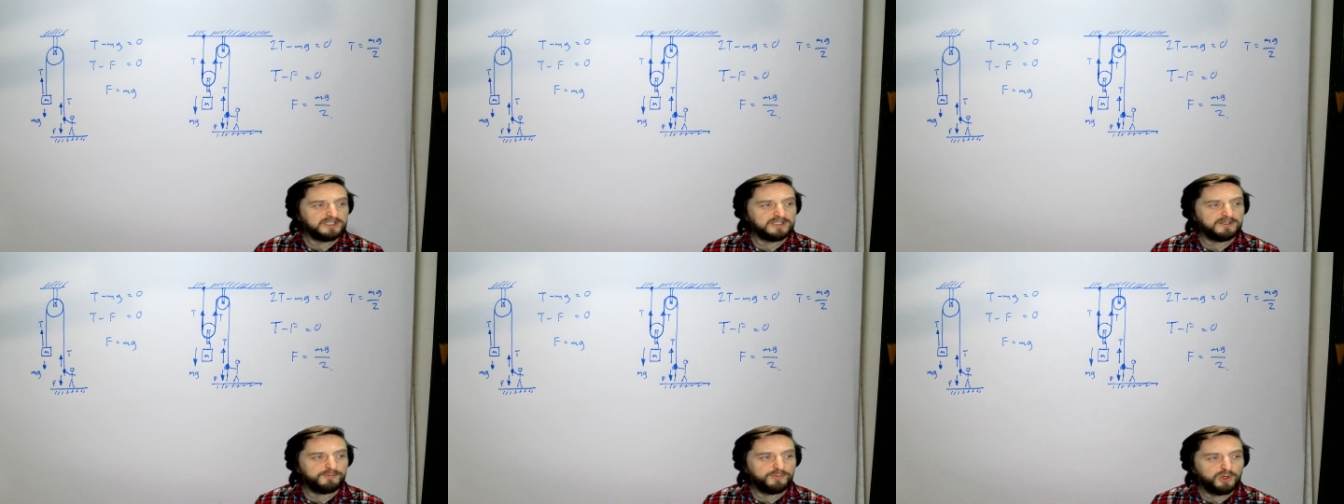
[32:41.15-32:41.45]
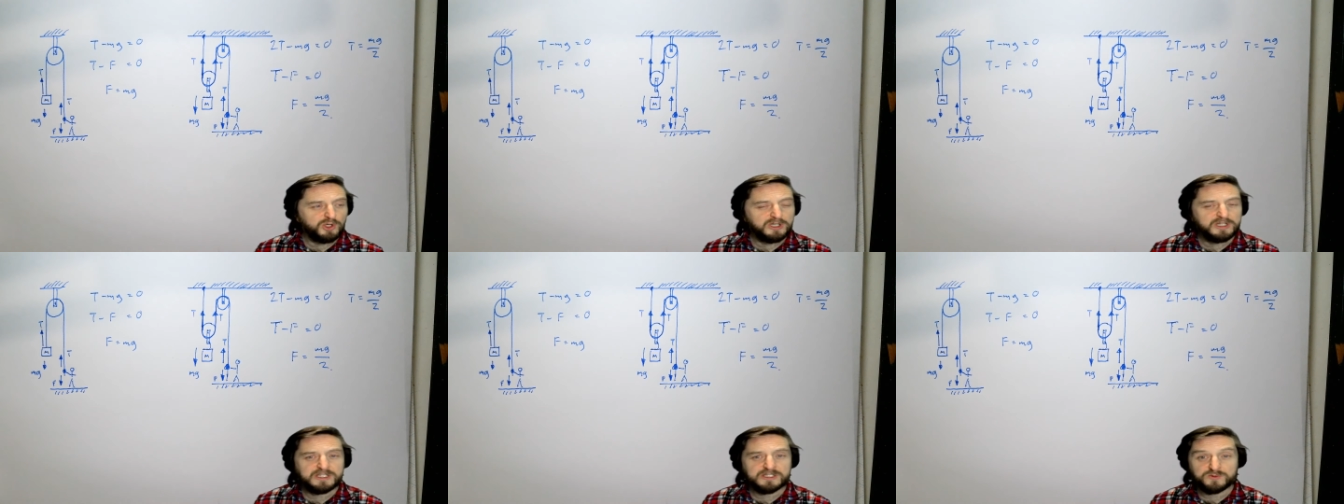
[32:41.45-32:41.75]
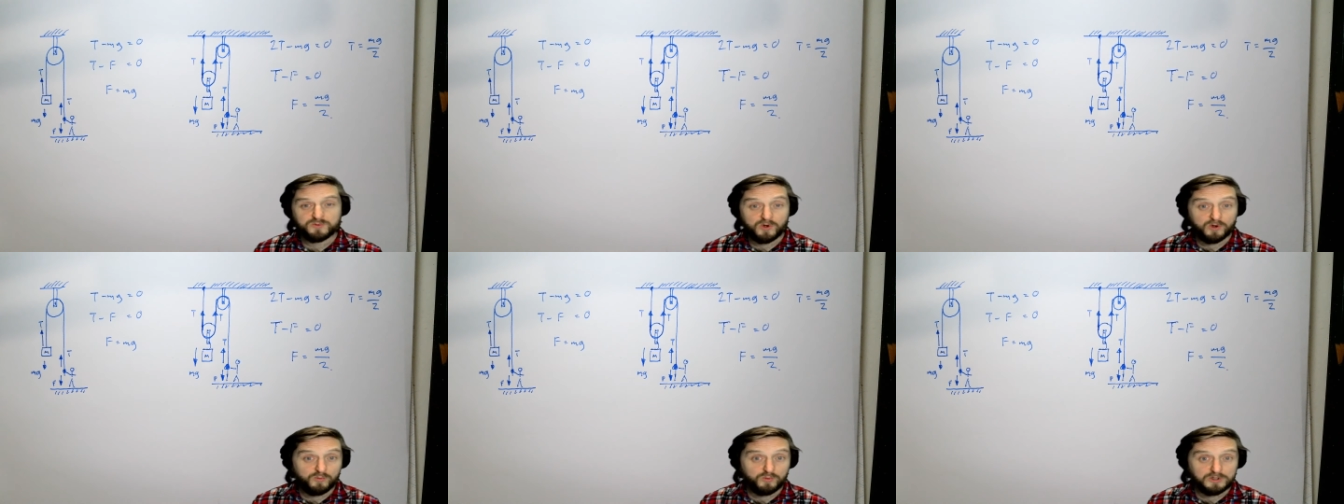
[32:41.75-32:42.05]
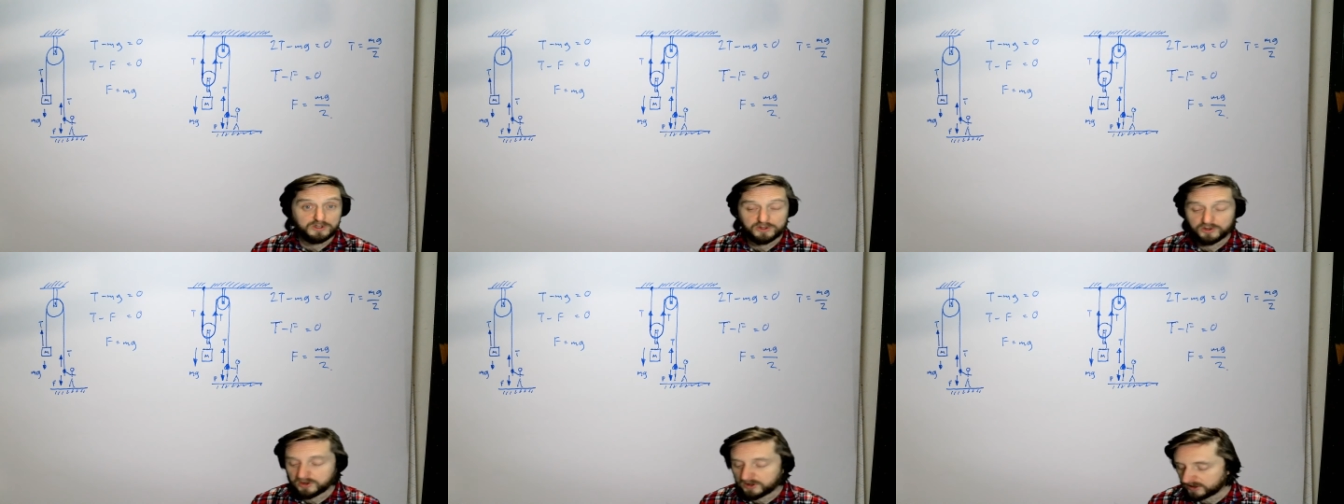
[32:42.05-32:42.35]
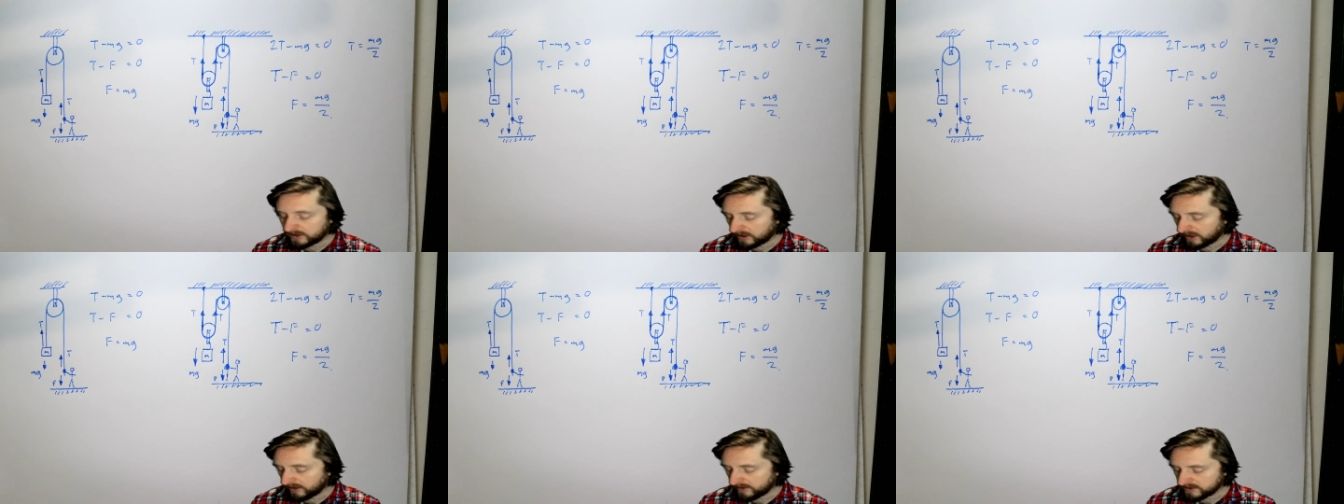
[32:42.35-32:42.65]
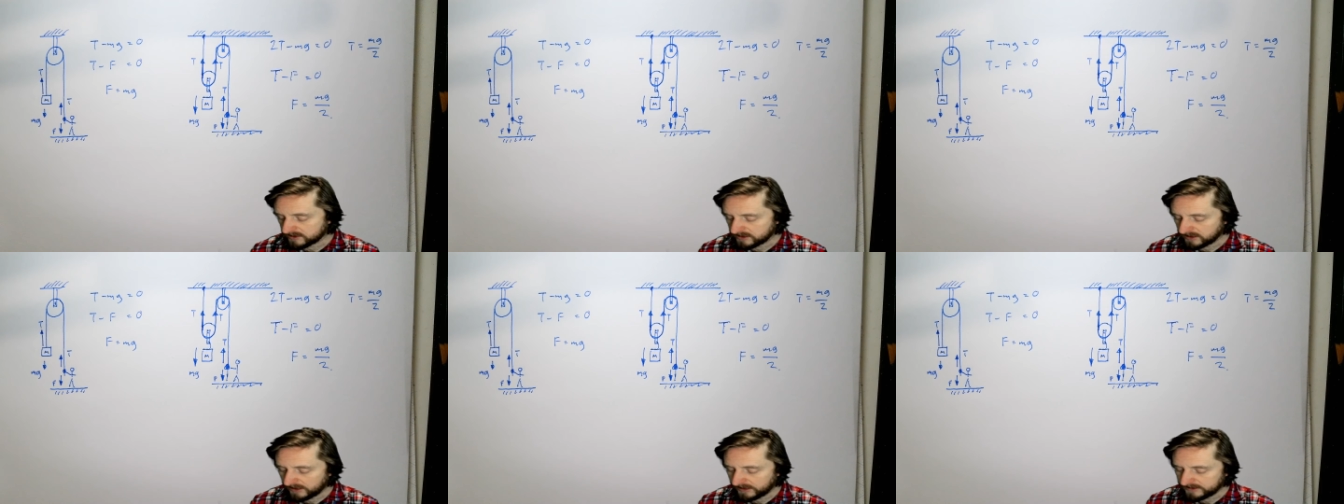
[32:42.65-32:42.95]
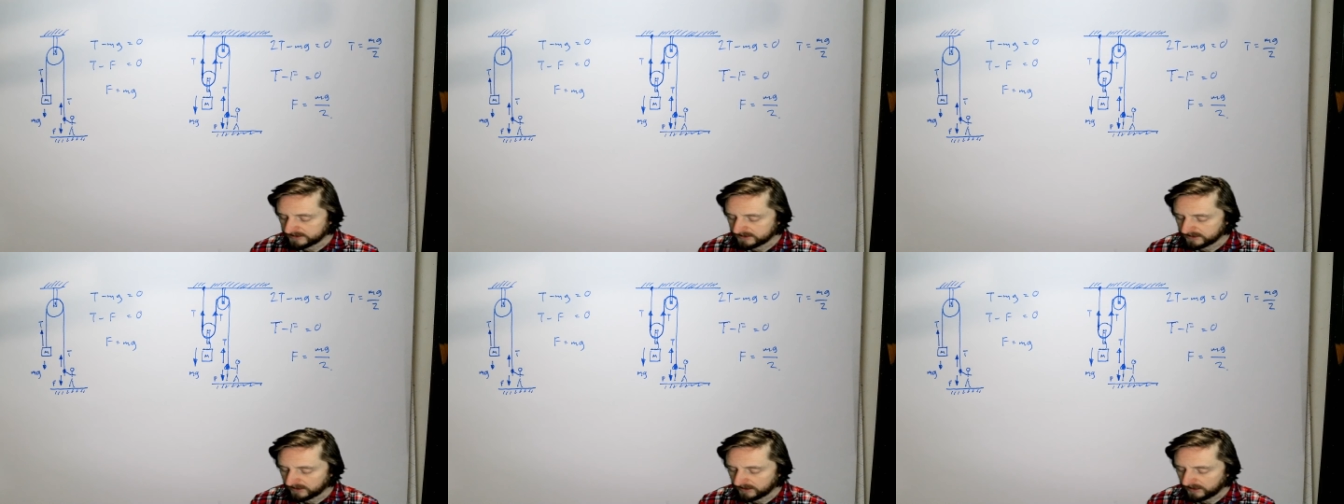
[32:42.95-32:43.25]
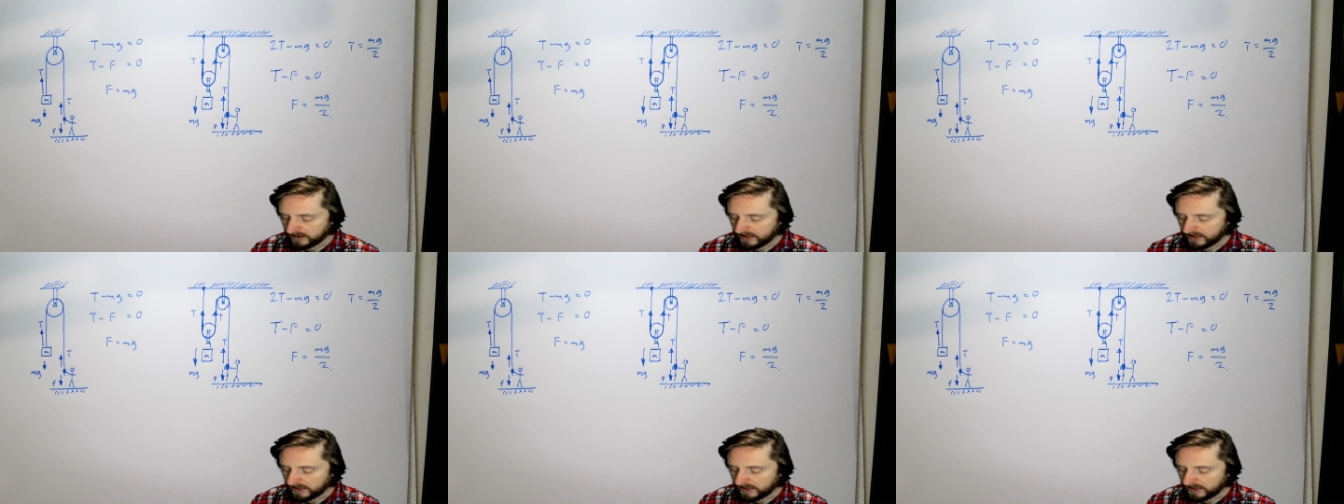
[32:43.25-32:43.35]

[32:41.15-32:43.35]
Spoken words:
The pulley is one. We'll look at others later.